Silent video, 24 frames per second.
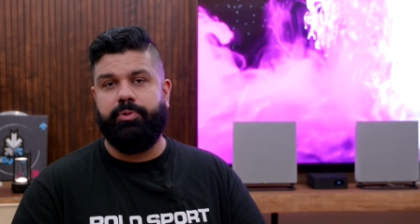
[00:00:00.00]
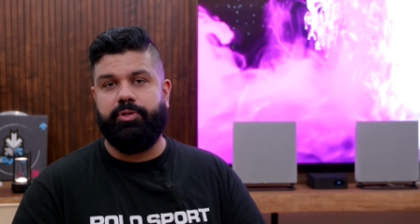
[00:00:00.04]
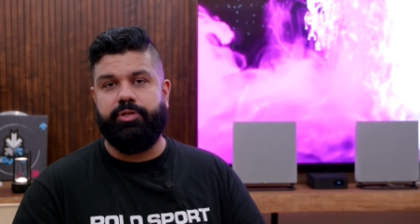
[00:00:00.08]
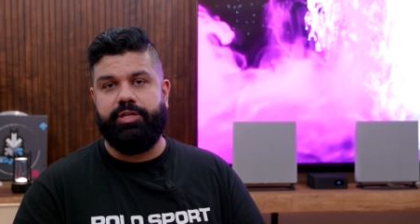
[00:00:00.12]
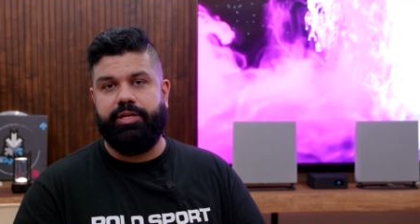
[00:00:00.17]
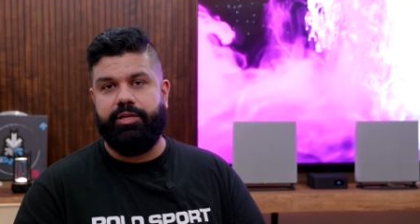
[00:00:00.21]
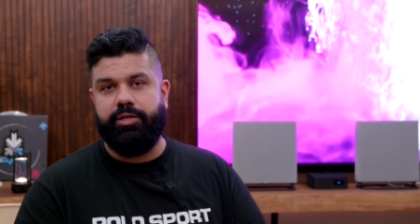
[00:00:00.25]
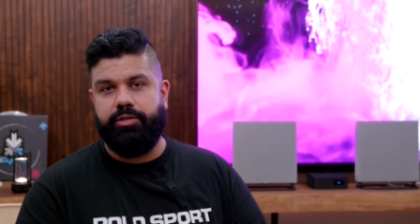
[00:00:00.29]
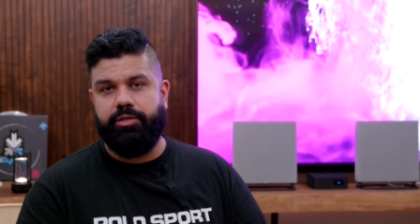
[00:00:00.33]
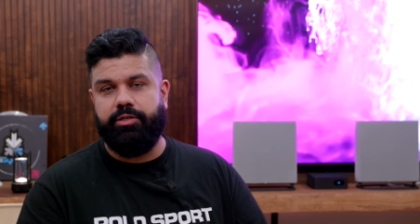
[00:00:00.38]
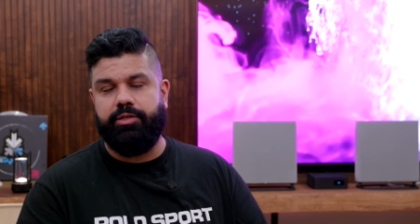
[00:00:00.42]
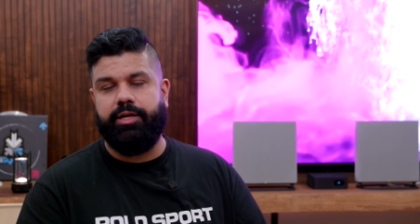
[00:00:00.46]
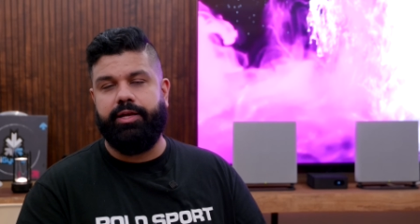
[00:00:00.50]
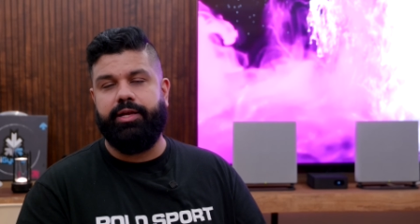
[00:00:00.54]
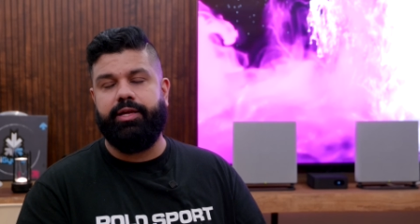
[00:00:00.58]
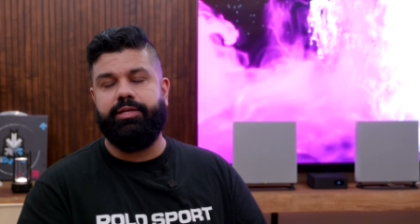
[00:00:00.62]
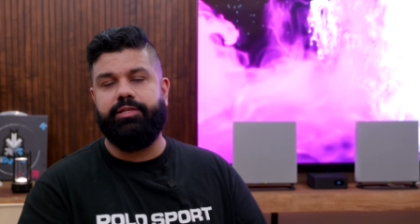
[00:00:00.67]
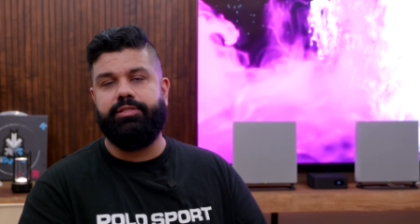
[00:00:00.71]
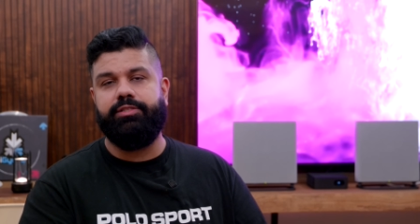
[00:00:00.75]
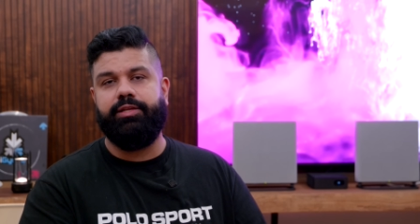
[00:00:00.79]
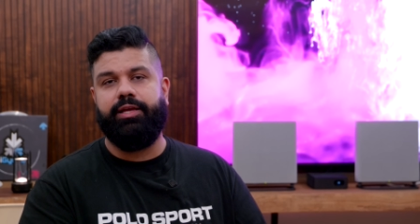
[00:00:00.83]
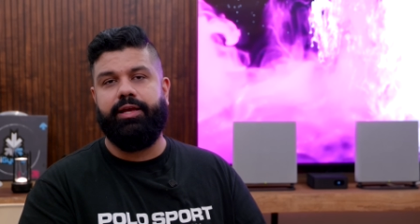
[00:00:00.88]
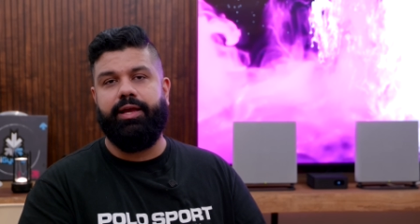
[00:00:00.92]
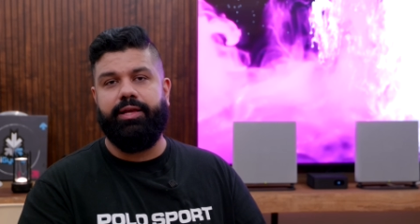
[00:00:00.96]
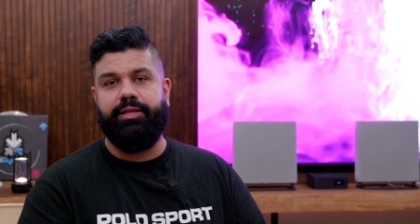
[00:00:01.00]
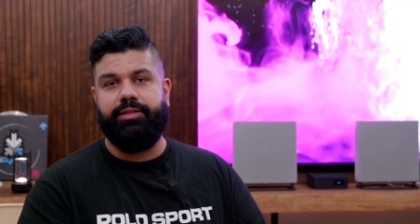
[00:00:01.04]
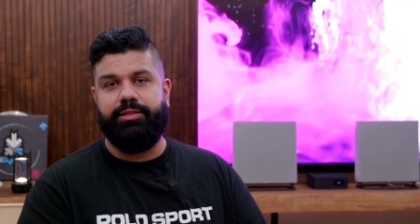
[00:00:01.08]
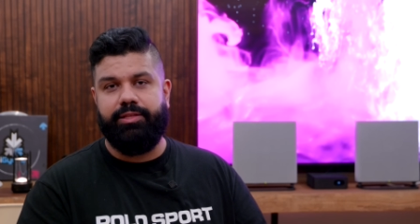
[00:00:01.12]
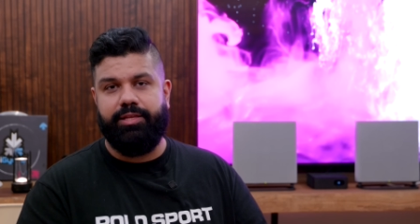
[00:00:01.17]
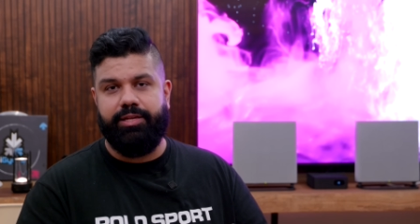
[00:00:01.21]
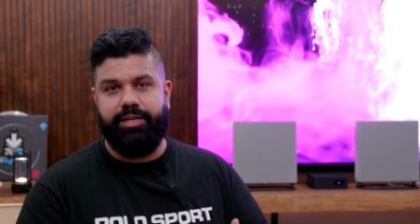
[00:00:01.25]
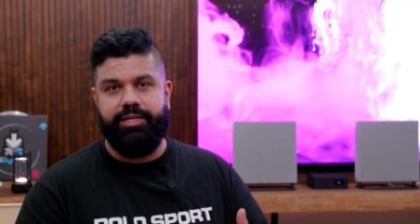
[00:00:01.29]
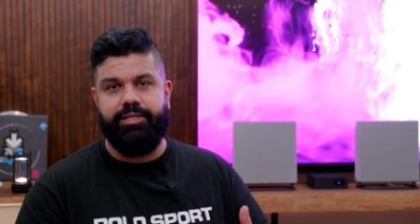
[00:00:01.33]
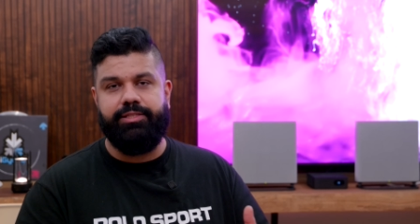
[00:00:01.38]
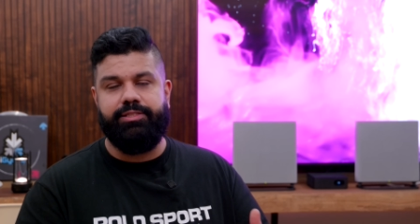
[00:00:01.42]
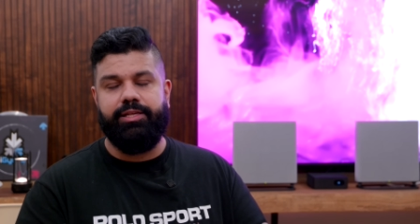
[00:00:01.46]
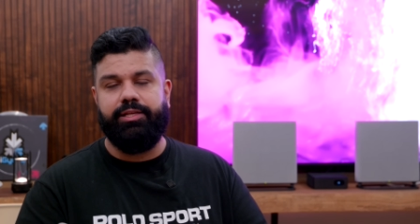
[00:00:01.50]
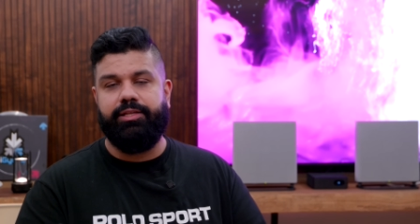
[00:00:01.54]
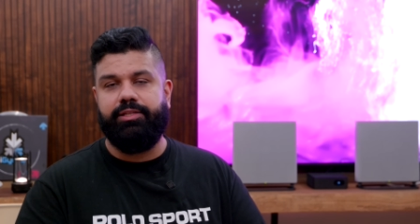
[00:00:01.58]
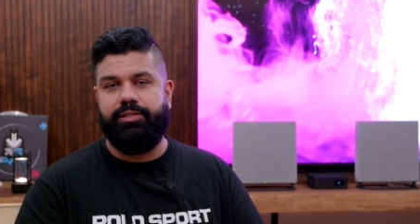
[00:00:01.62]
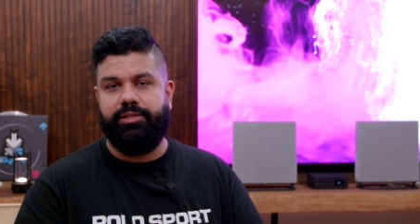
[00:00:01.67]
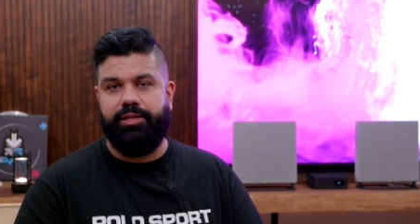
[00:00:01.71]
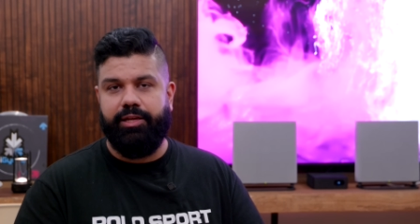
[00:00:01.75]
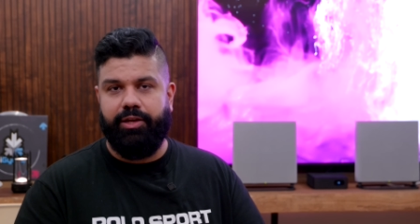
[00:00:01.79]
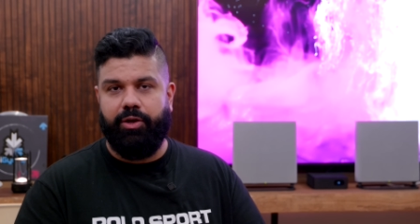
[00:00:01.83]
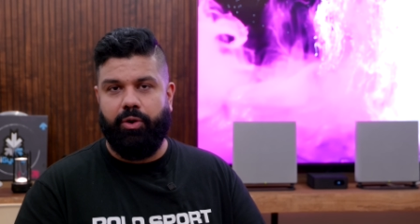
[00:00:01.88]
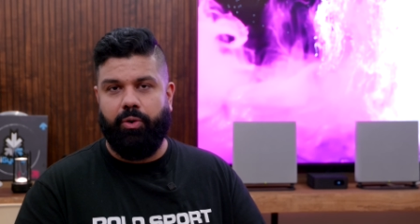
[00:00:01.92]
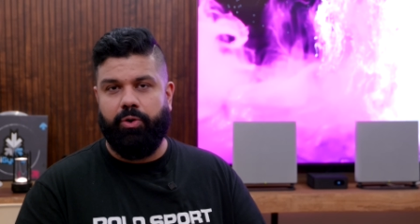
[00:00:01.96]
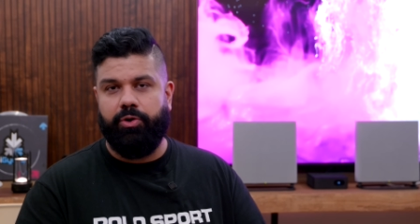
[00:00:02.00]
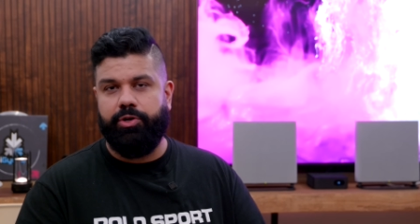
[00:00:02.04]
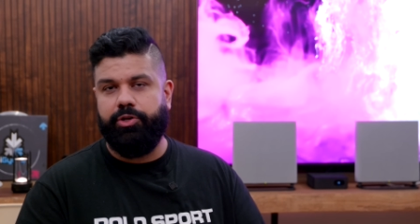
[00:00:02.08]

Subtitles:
but here is a 360